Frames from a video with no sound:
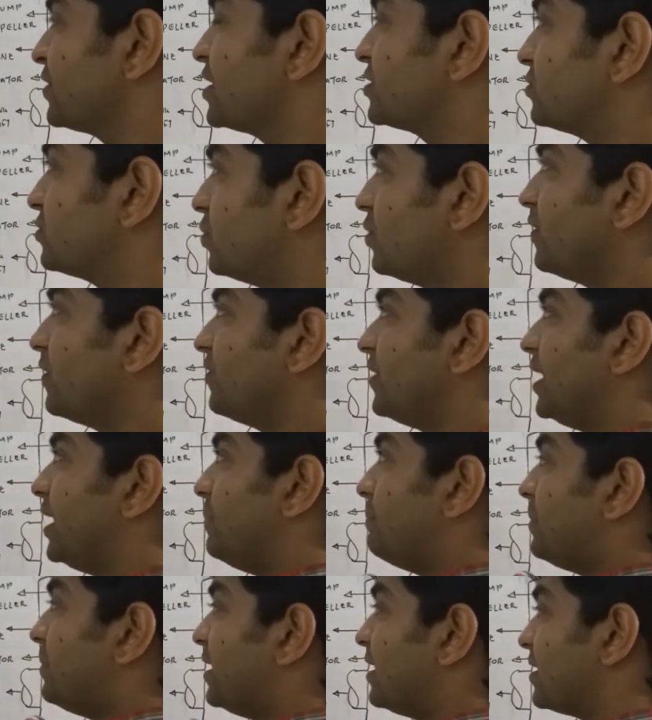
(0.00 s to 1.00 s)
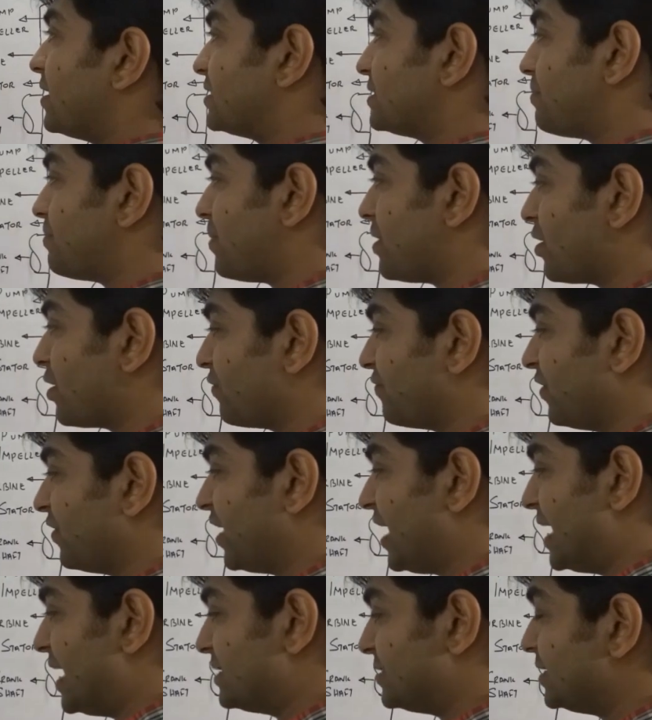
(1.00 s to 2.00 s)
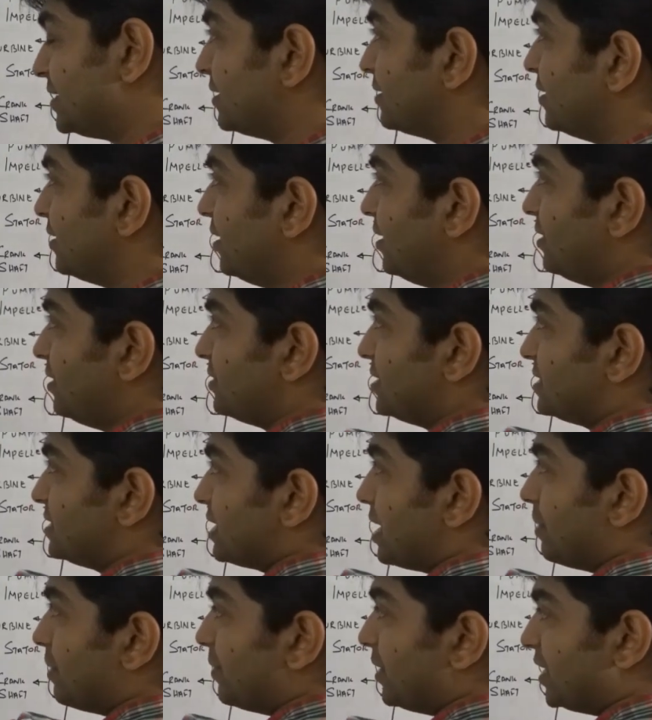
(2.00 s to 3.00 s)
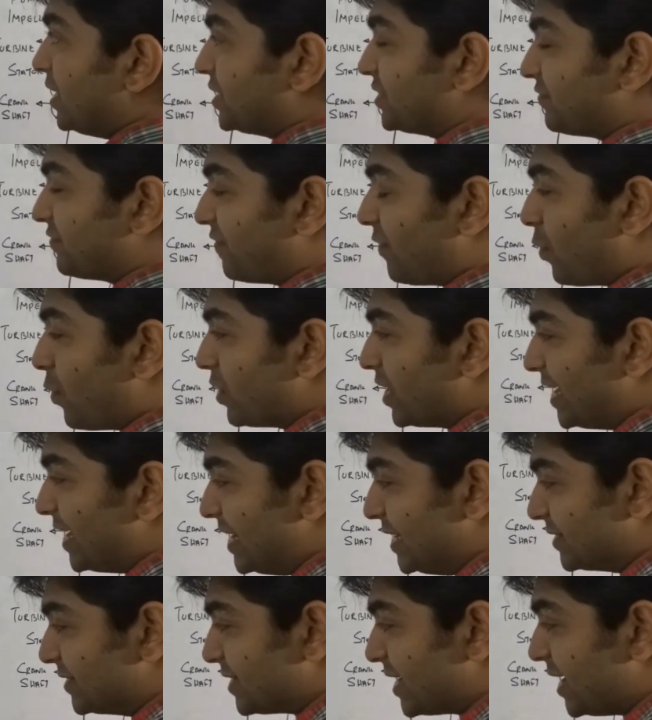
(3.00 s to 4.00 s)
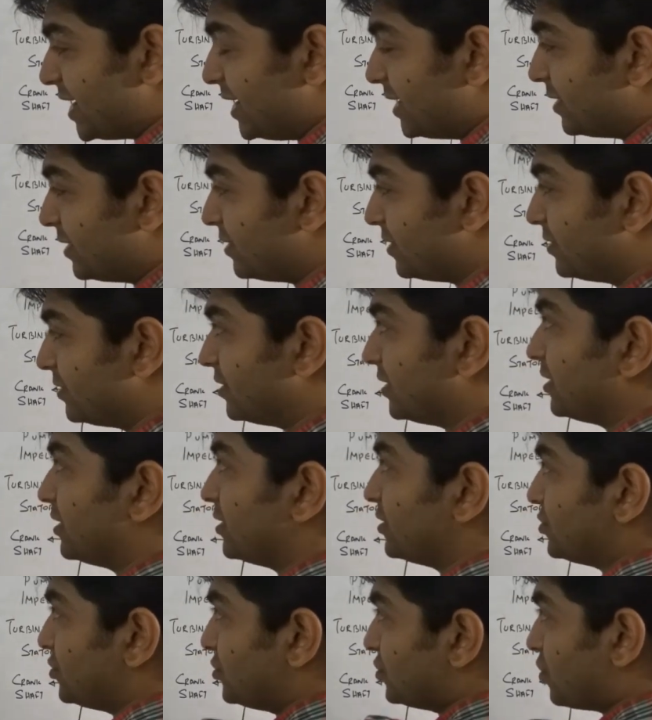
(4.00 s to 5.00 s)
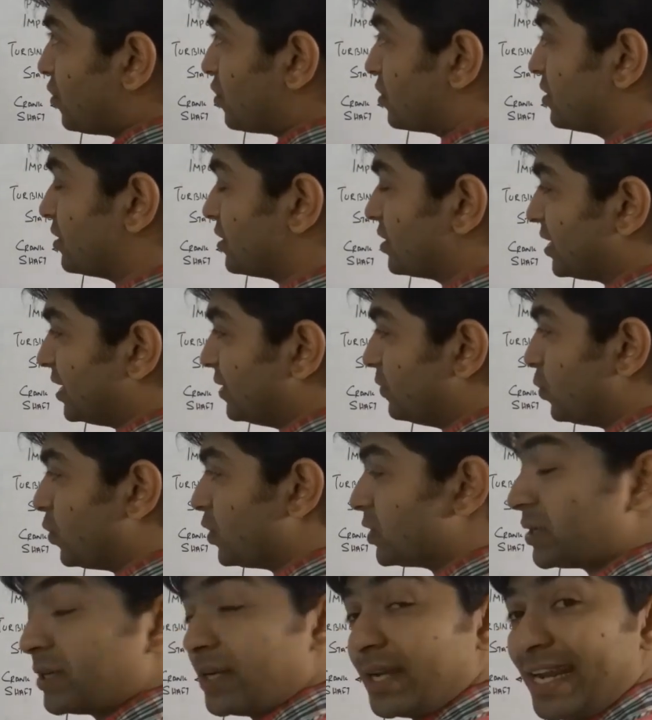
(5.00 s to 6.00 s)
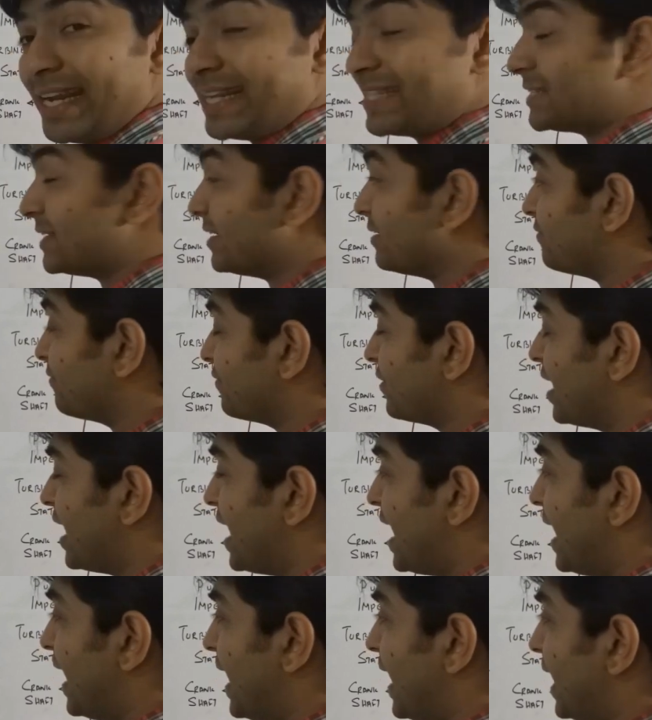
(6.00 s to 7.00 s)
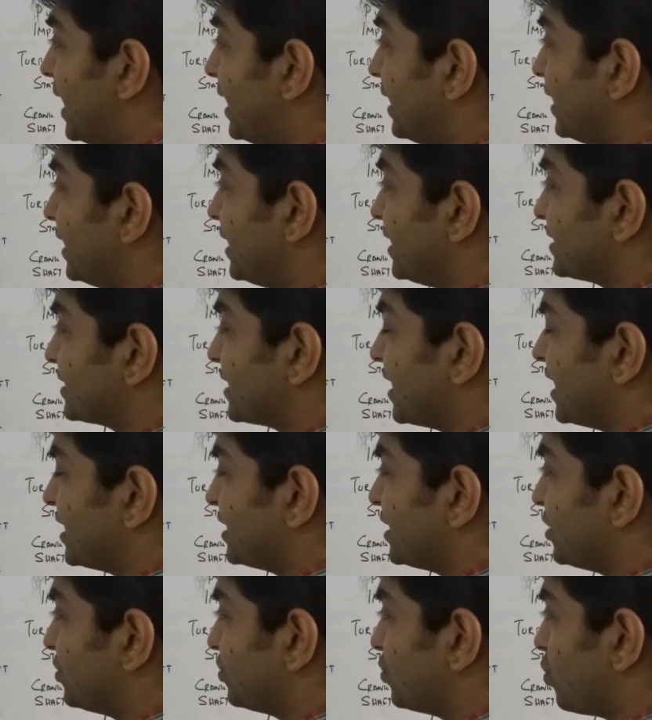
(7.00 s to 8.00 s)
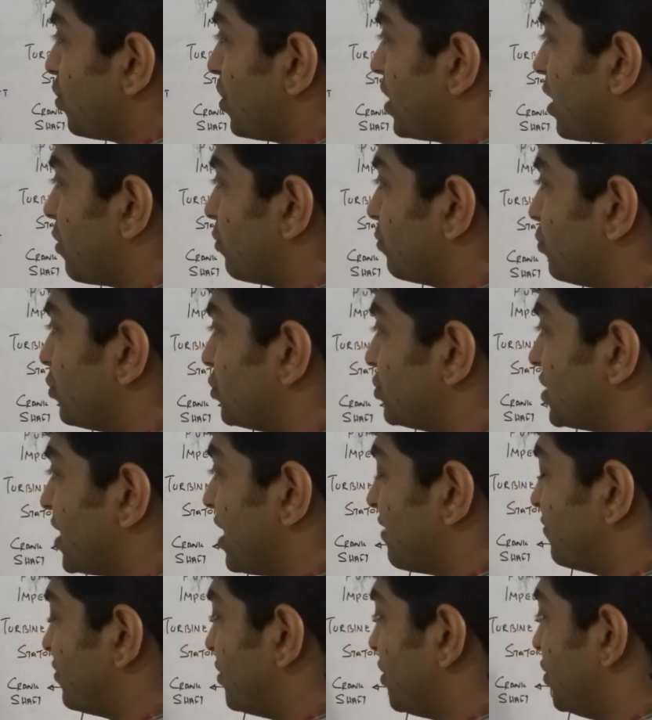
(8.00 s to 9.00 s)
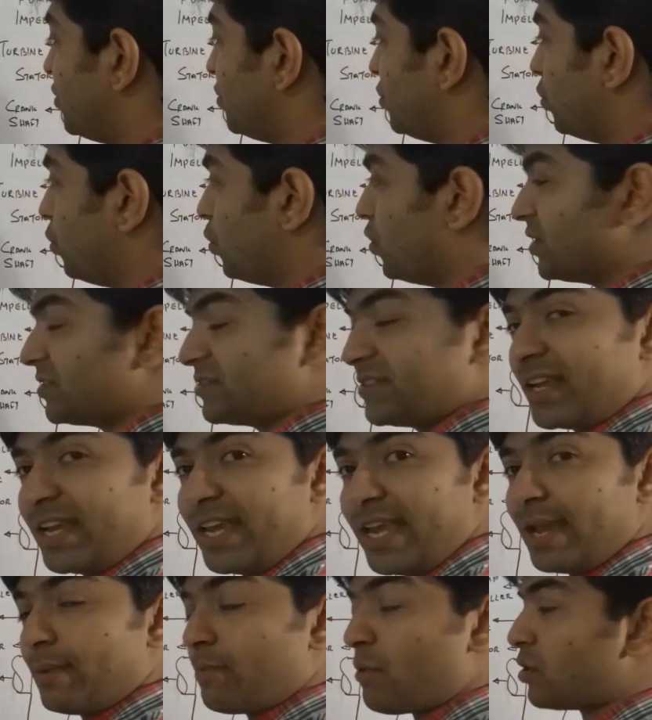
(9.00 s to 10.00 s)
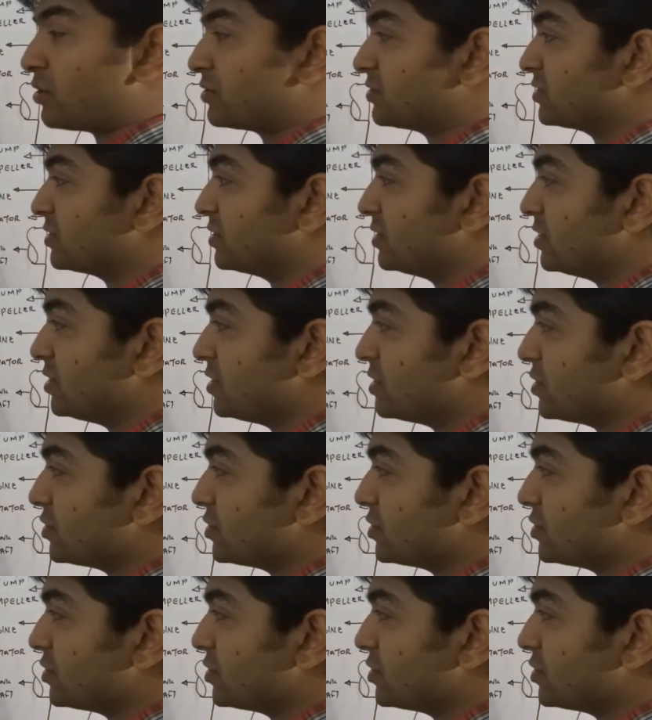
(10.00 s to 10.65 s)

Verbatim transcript: So the impeller is a part of the casing, the turbine is floating inside the torque converter itself, and it is connected through an output shaft towards the gearbox.